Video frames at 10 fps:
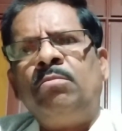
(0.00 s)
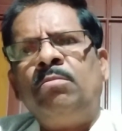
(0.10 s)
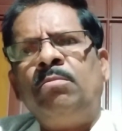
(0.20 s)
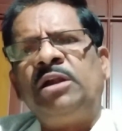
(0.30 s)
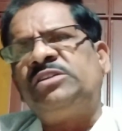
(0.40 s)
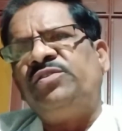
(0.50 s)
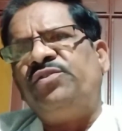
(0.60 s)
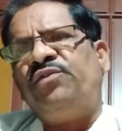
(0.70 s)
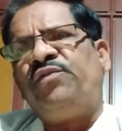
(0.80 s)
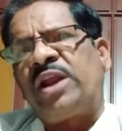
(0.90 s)
But
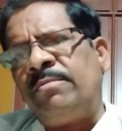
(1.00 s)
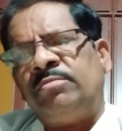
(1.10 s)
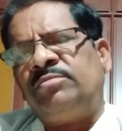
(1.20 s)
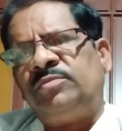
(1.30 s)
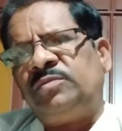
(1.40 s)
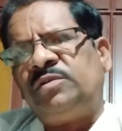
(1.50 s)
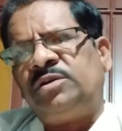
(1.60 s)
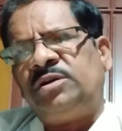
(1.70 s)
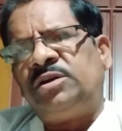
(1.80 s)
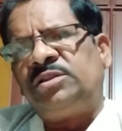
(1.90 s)
from
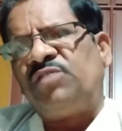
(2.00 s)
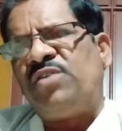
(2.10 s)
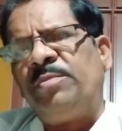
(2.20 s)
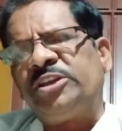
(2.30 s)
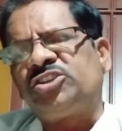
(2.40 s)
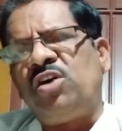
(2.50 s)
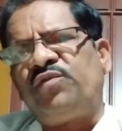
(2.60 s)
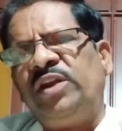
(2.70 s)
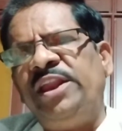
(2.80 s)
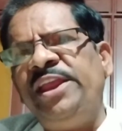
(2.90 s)
the formation of
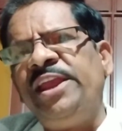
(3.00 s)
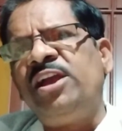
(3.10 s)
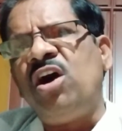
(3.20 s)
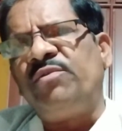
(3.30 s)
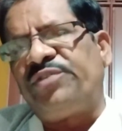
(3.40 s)
UNO,